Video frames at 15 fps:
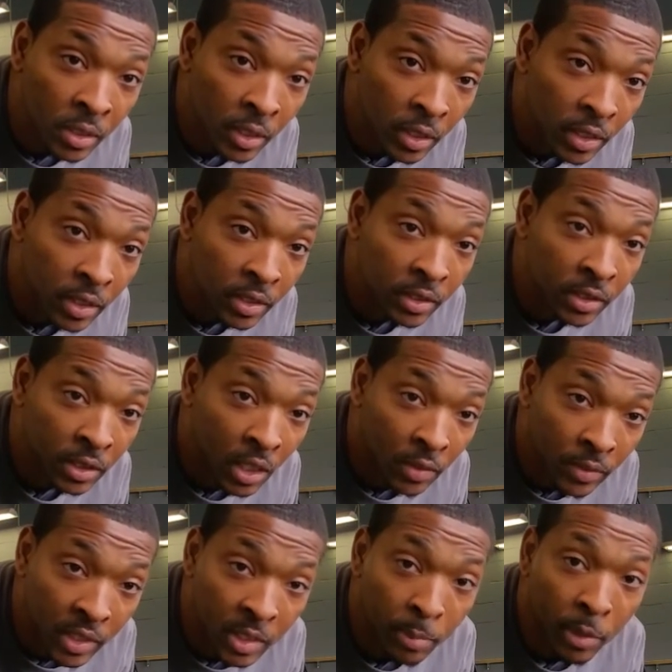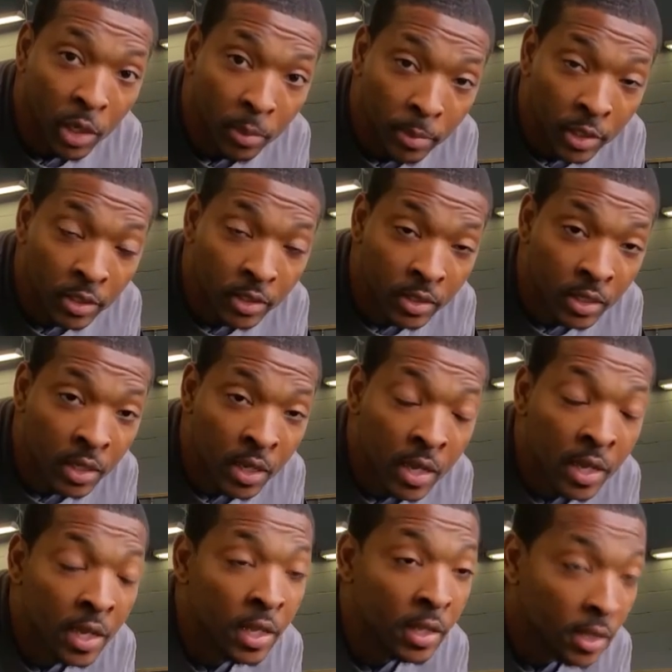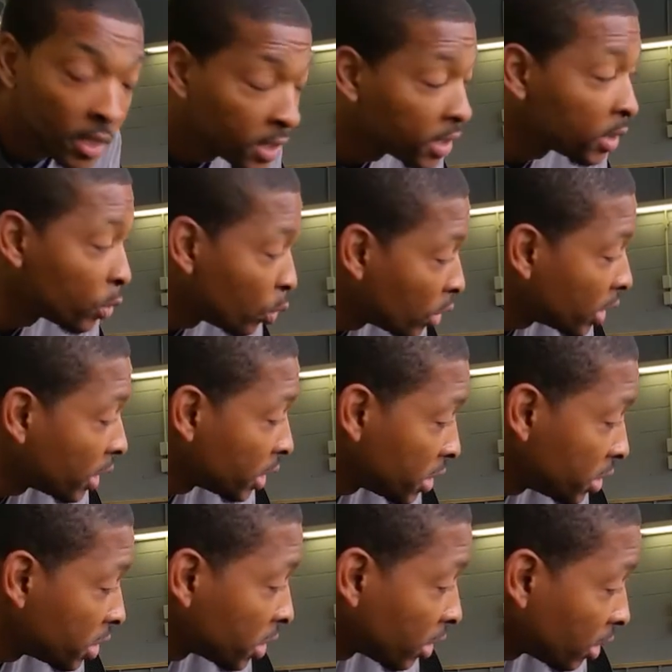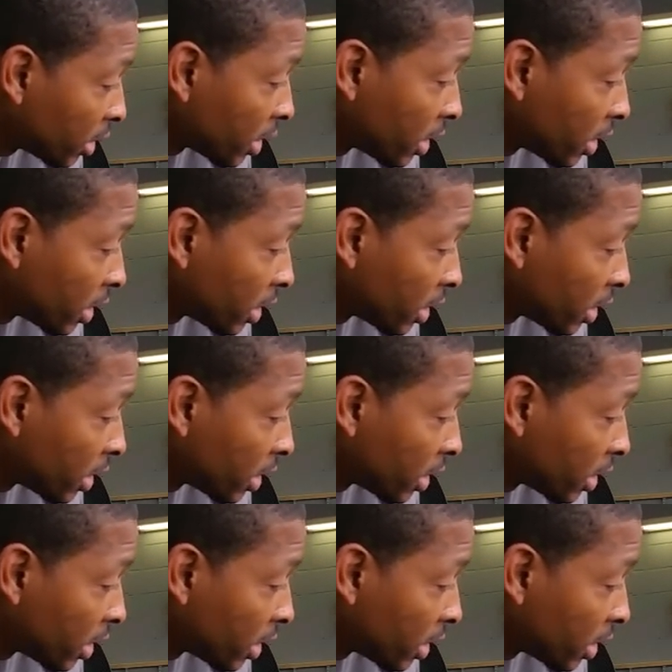and serve its purpose, this is one that you should look